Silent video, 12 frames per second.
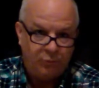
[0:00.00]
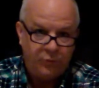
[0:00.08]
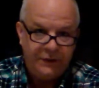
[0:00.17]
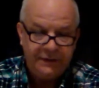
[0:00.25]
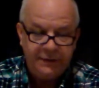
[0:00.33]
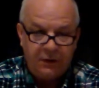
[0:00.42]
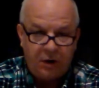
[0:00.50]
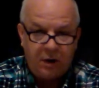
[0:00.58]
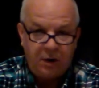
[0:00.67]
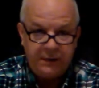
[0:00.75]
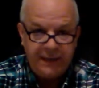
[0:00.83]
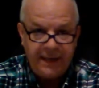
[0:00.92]
we
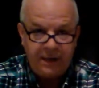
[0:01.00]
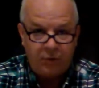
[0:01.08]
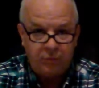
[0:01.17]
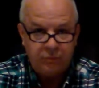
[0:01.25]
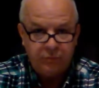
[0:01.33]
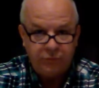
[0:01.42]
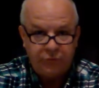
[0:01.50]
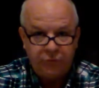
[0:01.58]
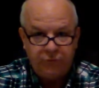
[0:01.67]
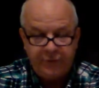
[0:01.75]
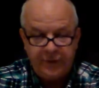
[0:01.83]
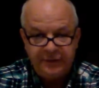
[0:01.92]
are now
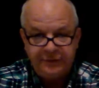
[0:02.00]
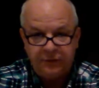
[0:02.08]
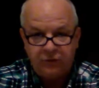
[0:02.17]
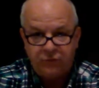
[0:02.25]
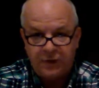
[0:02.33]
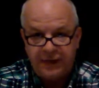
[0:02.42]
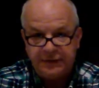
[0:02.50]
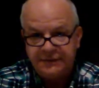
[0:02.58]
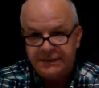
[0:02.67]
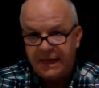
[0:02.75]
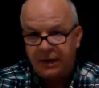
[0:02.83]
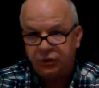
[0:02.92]
through faith in
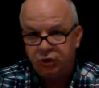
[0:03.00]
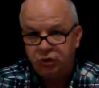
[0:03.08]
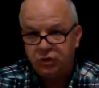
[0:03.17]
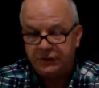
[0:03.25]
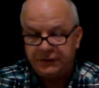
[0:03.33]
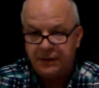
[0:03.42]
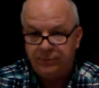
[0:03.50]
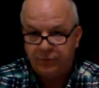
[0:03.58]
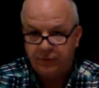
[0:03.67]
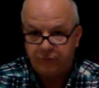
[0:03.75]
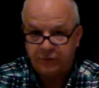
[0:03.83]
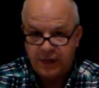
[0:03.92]
Christ. Now you're the
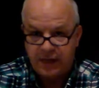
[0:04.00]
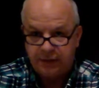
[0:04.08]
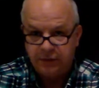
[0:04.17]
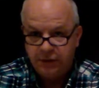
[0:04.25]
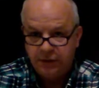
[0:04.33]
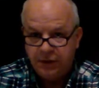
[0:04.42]
temple of God.